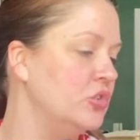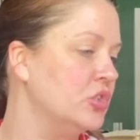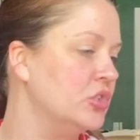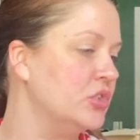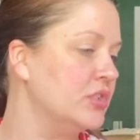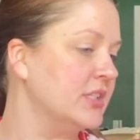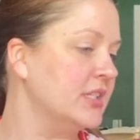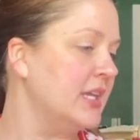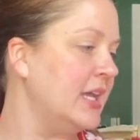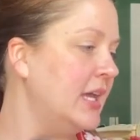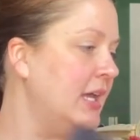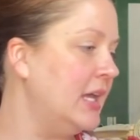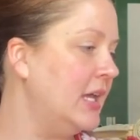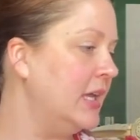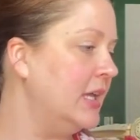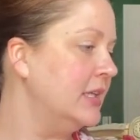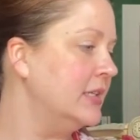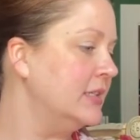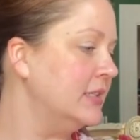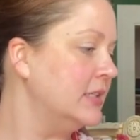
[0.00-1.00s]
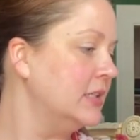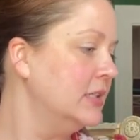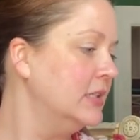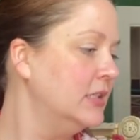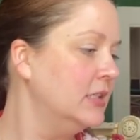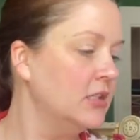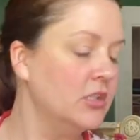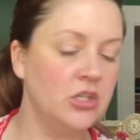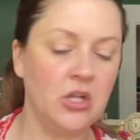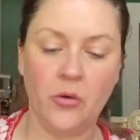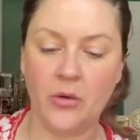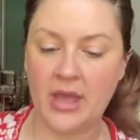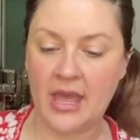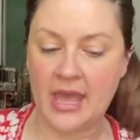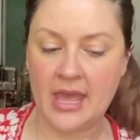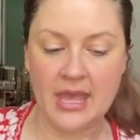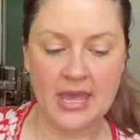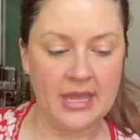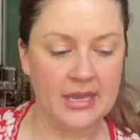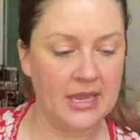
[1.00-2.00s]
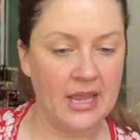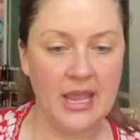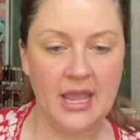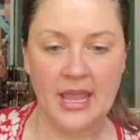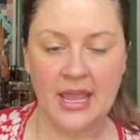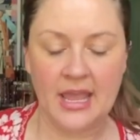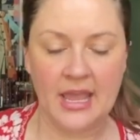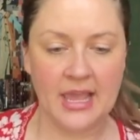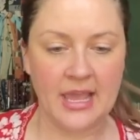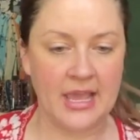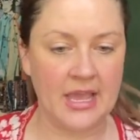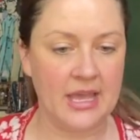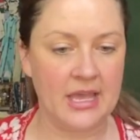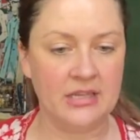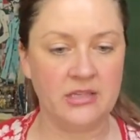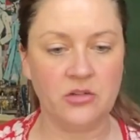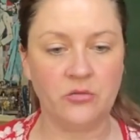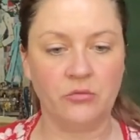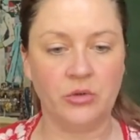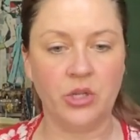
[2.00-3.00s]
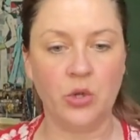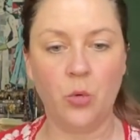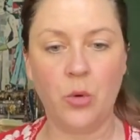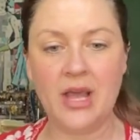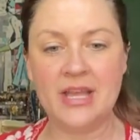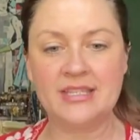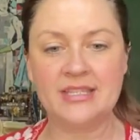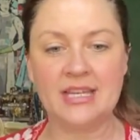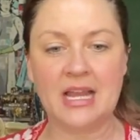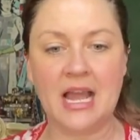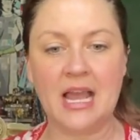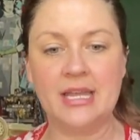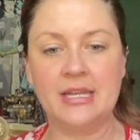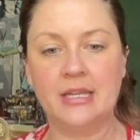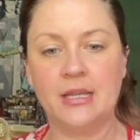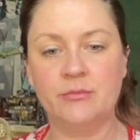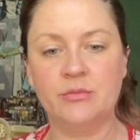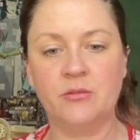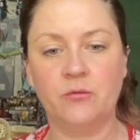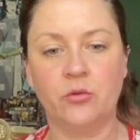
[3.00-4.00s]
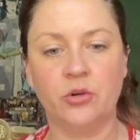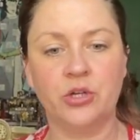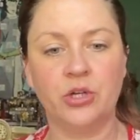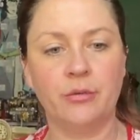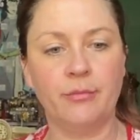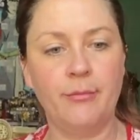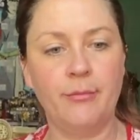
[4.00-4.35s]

girls can go ahead and request items for your